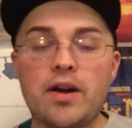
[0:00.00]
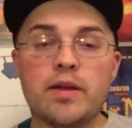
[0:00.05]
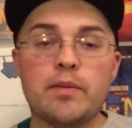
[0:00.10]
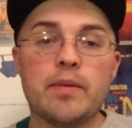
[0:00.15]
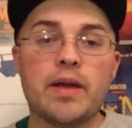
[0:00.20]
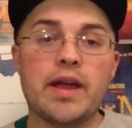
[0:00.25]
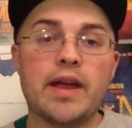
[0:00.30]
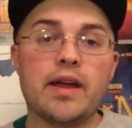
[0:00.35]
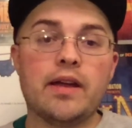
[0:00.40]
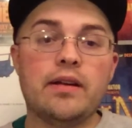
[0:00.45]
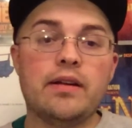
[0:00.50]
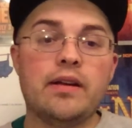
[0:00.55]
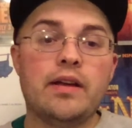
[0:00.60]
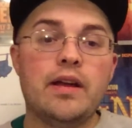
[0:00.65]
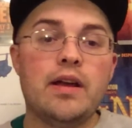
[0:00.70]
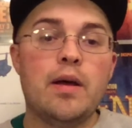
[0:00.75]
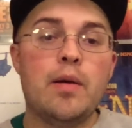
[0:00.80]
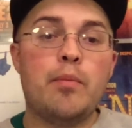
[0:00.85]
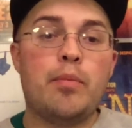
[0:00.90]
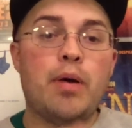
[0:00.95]
it, man?
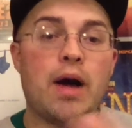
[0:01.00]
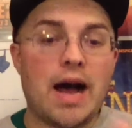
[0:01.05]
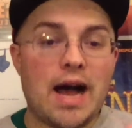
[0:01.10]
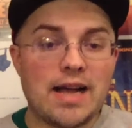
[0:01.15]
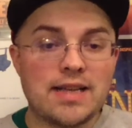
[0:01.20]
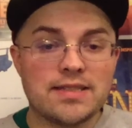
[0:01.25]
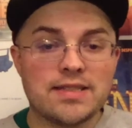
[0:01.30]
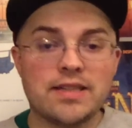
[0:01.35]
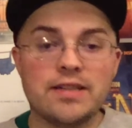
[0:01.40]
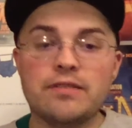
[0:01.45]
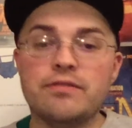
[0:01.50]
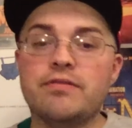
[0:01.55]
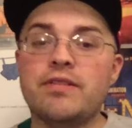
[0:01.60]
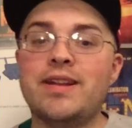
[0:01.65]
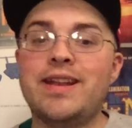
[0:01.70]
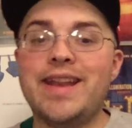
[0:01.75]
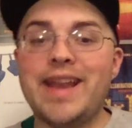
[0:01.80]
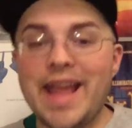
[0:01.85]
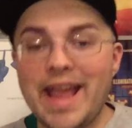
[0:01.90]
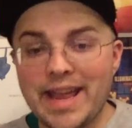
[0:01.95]
Positive,
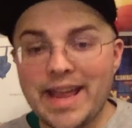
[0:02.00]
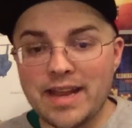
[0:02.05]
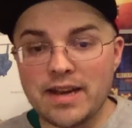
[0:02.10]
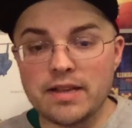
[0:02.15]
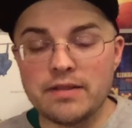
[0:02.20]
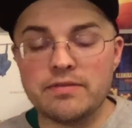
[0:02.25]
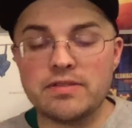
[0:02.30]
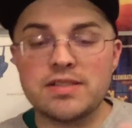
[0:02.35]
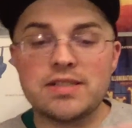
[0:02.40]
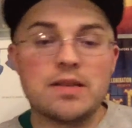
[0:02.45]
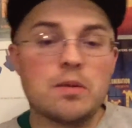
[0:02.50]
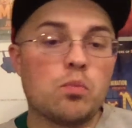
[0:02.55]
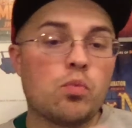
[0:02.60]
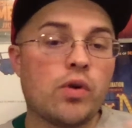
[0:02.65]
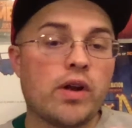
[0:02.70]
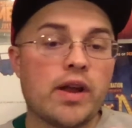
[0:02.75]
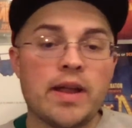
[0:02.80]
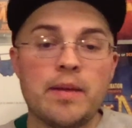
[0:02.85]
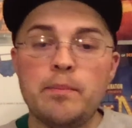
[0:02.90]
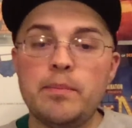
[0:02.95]
negative,
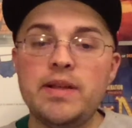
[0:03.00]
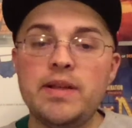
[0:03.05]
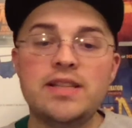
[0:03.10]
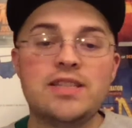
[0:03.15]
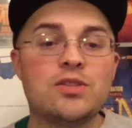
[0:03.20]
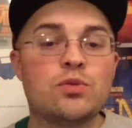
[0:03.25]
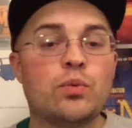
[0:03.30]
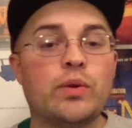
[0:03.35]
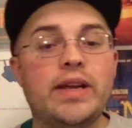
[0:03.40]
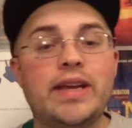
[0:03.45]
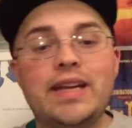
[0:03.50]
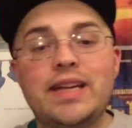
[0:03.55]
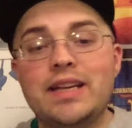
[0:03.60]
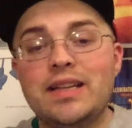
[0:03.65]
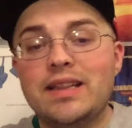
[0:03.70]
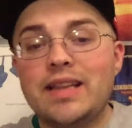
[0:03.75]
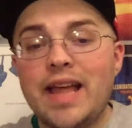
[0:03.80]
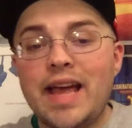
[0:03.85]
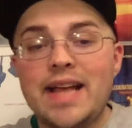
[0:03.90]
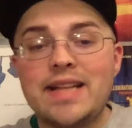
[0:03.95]
somewhere in between.
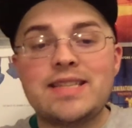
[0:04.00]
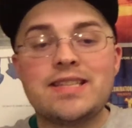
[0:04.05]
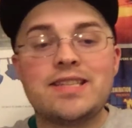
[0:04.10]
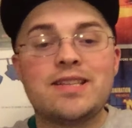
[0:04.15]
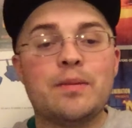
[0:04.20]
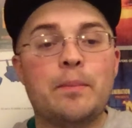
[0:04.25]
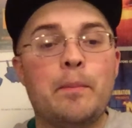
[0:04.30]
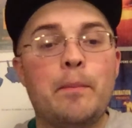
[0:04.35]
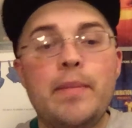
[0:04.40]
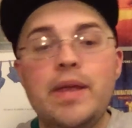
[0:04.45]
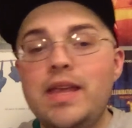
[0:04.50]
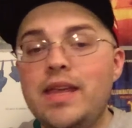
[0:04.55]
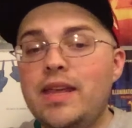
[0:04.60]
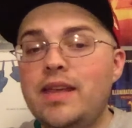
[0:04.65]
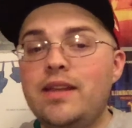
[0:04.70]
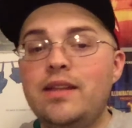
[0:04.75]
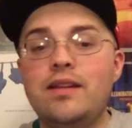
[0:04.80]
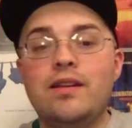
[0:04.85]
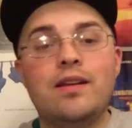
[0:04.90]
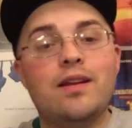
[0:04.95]
Let
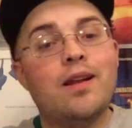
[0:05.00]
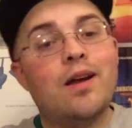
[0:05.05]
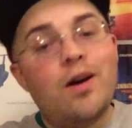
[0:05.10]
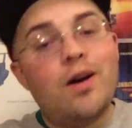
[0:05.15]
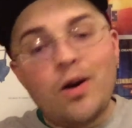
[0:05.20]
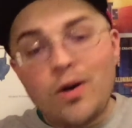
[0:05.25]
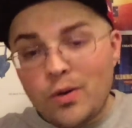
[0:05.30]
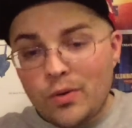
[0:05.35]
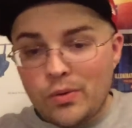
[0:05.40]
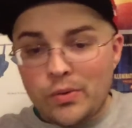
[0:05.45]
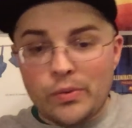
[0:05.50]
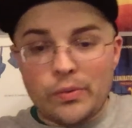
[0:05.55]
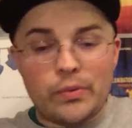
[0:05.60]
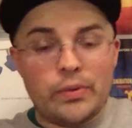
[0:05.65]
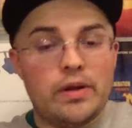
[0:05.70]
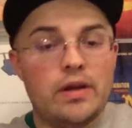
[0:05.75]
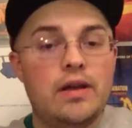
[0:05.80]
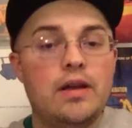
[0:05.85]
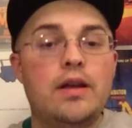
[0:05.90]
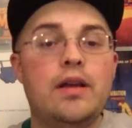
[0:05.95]
me know.
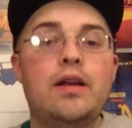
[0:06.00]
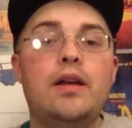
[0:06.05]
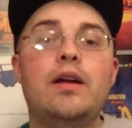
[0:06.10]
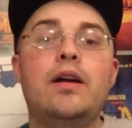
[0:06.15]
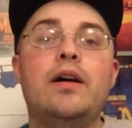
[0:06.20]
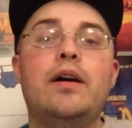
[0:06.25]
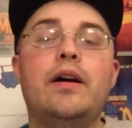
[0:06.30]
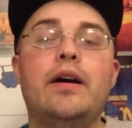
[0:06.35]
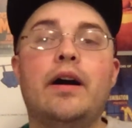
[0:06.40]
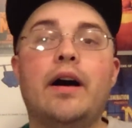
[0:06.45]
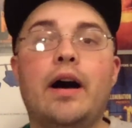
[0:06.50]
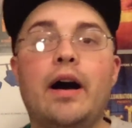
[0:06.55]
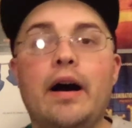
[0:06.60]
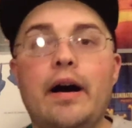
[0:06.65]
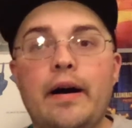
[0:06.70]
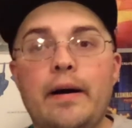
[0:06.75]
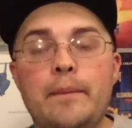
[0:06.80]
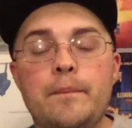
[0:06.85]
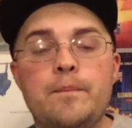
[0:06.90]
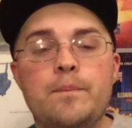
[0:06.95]

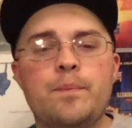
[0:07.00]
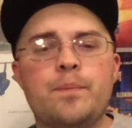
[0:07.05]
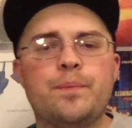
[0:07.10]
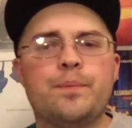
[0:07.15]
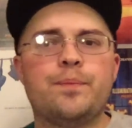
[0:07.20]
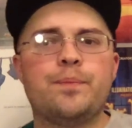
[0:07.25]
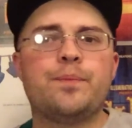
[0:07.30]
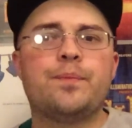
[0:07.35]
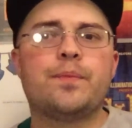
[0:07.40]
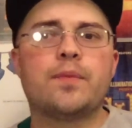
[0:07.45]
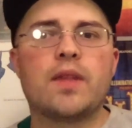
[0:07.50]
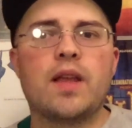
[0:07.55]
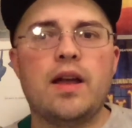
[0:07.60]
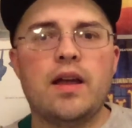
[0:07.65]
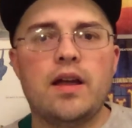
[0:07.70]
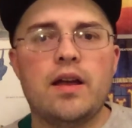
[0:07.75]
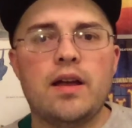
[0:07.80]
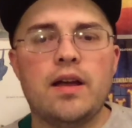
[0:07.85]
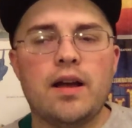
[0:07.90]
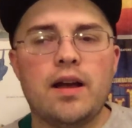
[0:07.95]
Um,
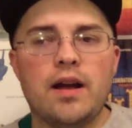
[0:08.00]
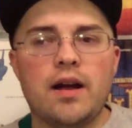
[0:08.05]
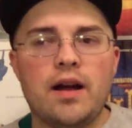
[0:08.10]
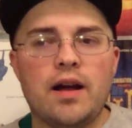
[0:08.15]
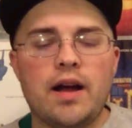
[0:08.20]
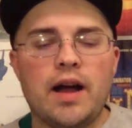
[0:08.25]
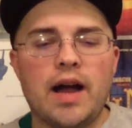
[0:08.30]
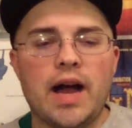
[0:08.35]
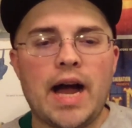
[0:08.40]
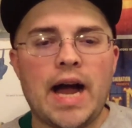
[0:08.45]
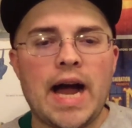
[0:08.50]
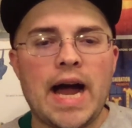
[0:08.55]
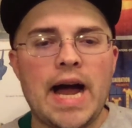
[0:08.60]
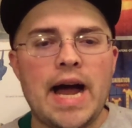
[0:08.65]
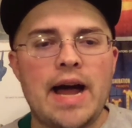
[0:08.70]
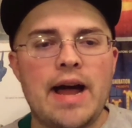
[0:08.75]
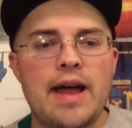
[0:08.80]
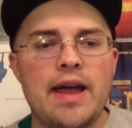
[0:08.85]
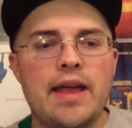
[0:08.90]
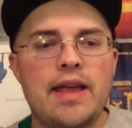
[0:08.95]

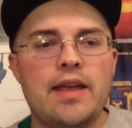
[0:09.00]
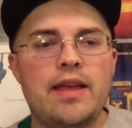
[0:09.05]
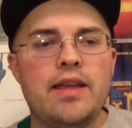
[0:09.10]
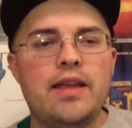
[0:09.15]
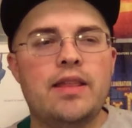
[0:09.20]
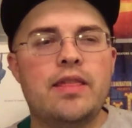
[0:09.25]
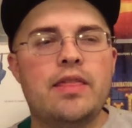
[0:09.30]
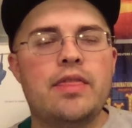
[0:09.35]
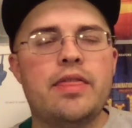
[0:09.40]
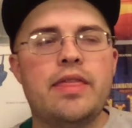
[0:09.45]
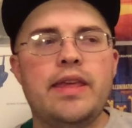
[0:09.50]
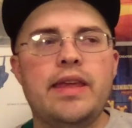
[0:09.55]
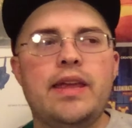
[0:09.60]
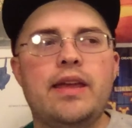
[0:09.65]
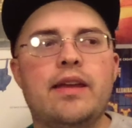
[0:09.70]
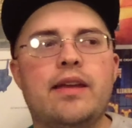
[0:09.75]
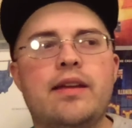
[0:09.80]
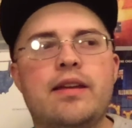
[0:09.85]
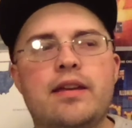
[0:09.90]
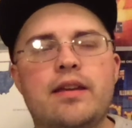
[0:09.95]
I
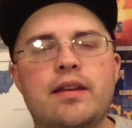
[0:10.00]
think